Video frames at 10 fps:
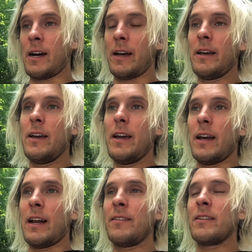eye,
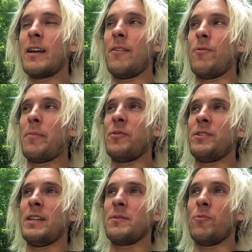and I think that
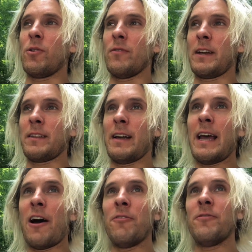represents more of like that
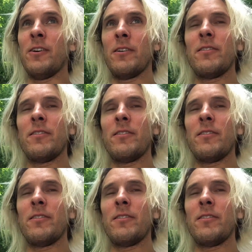alpha